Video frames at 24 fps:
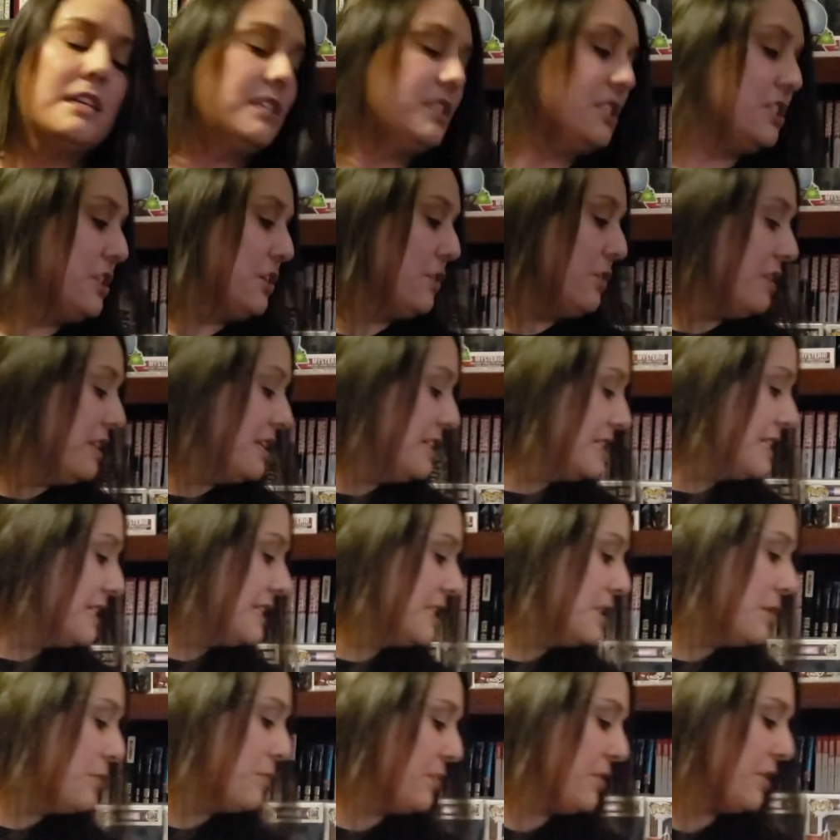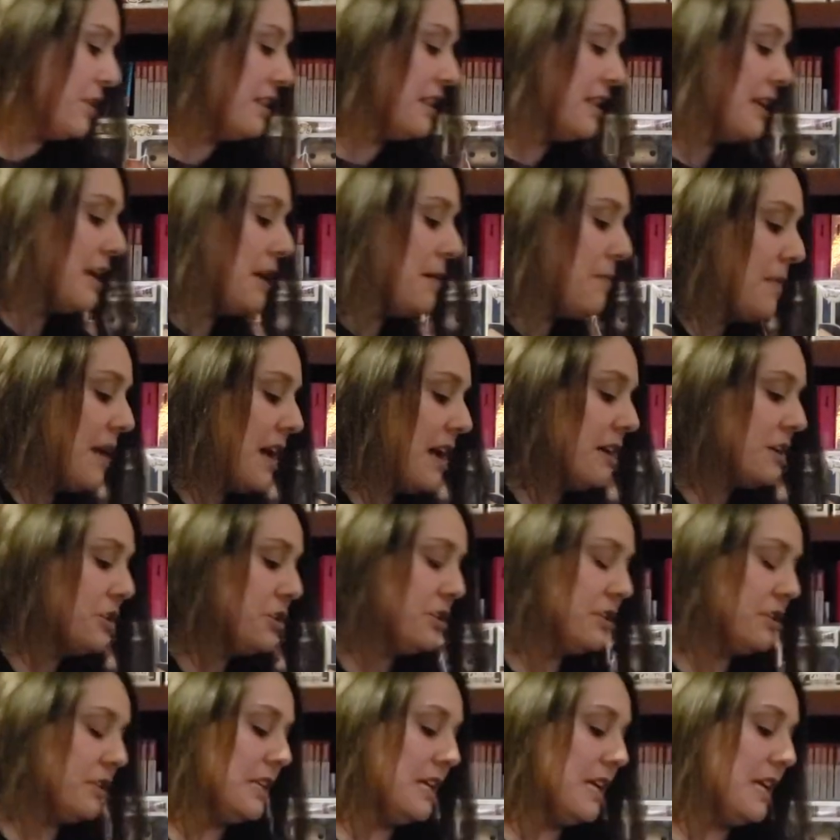So this is the book that
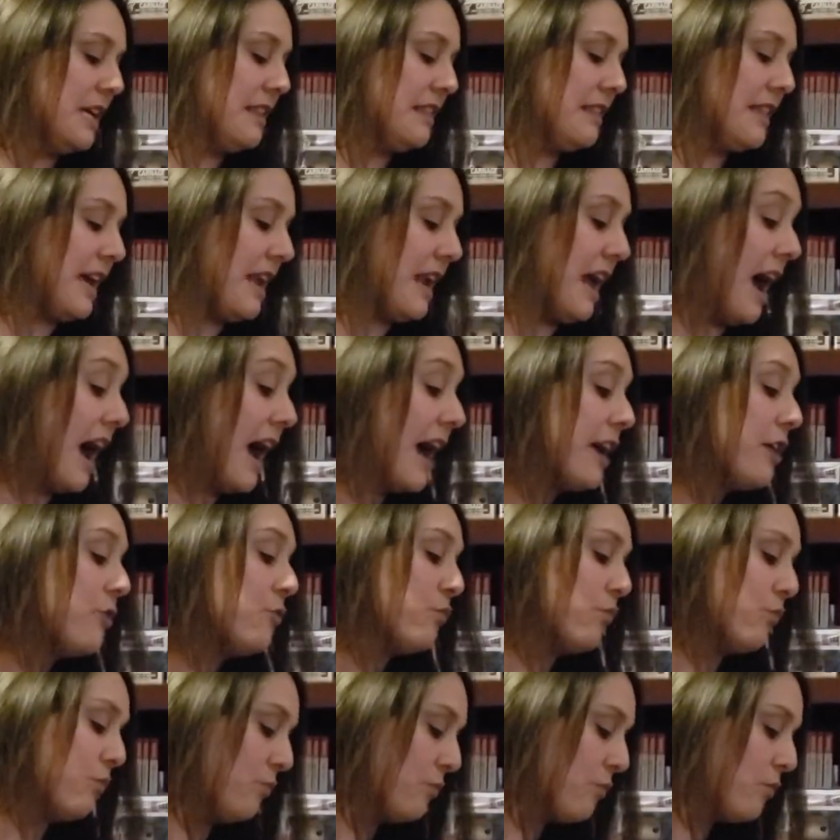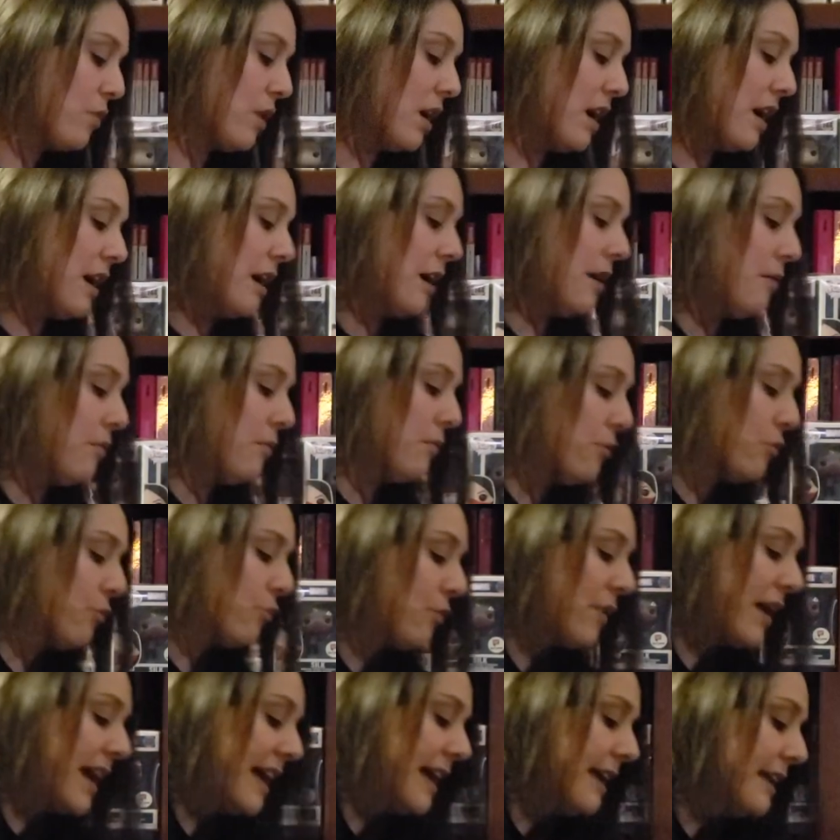I
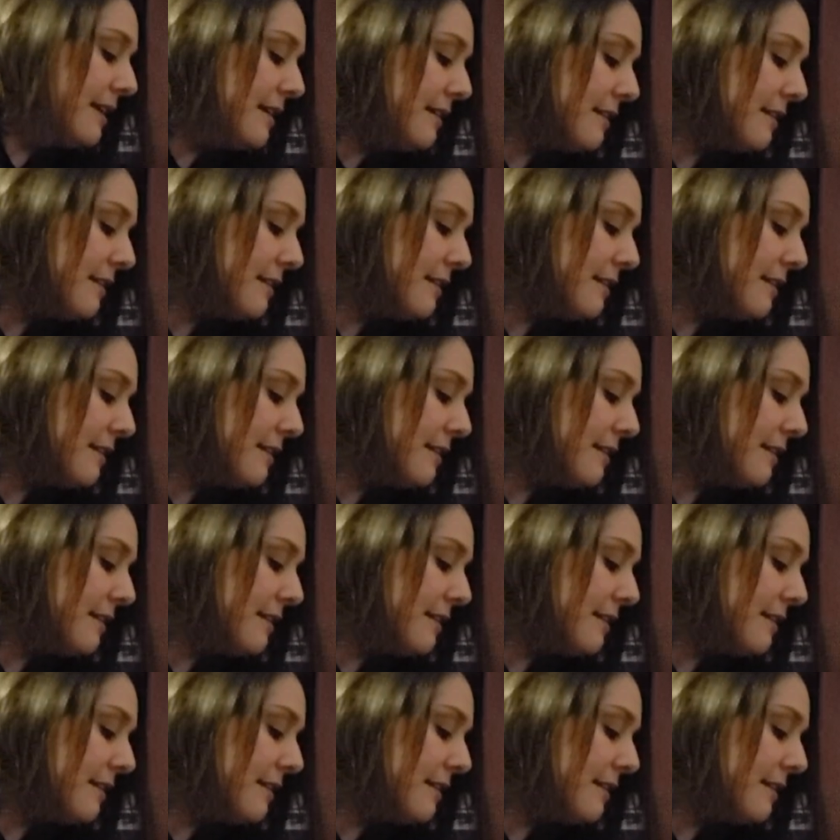read.